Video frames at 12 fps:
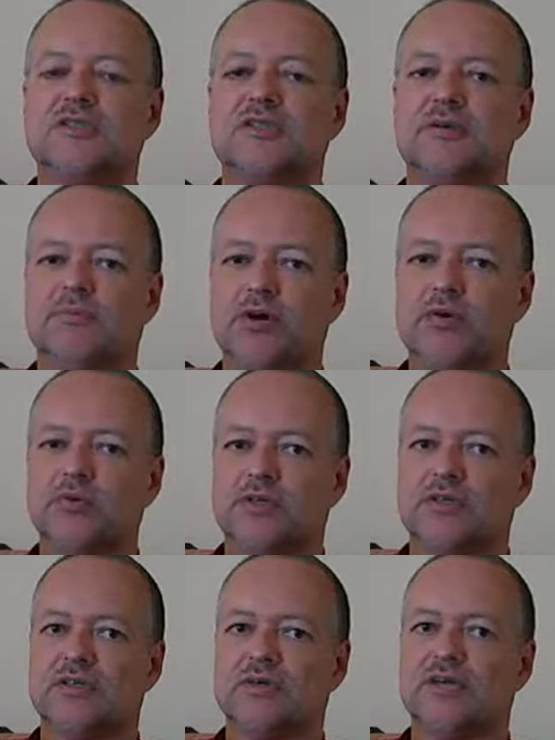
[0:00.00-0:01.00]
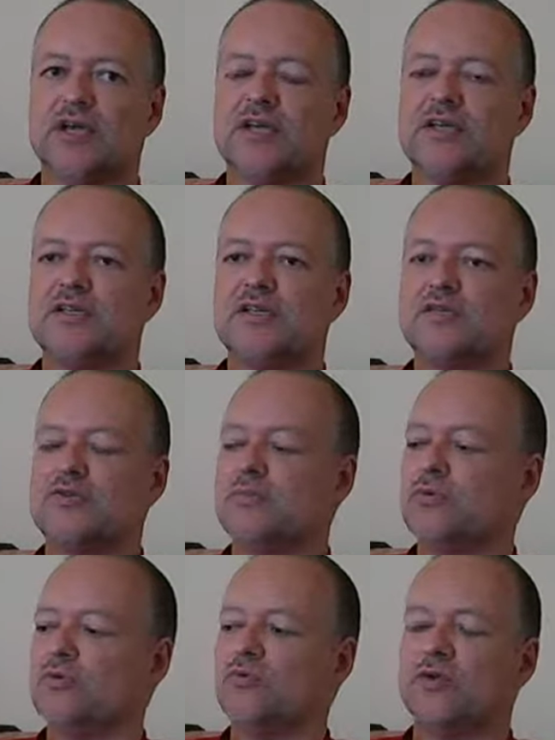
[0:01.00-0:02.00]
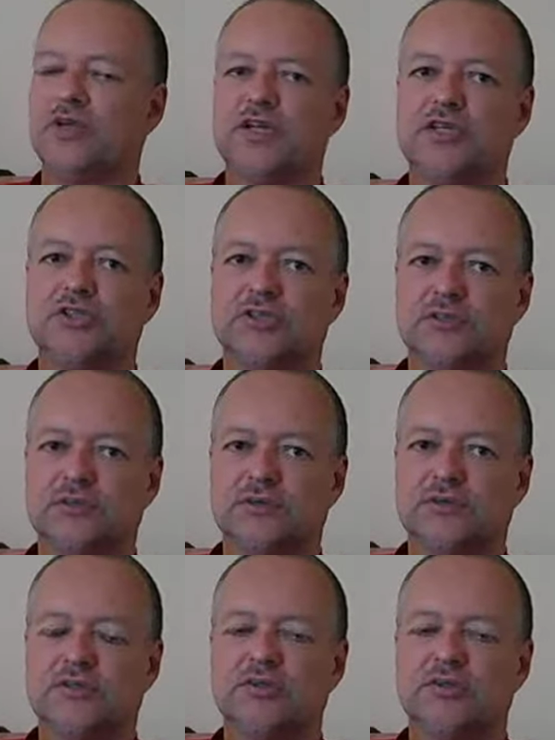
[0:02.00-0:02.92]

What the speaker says: component. Okay, it's about relational.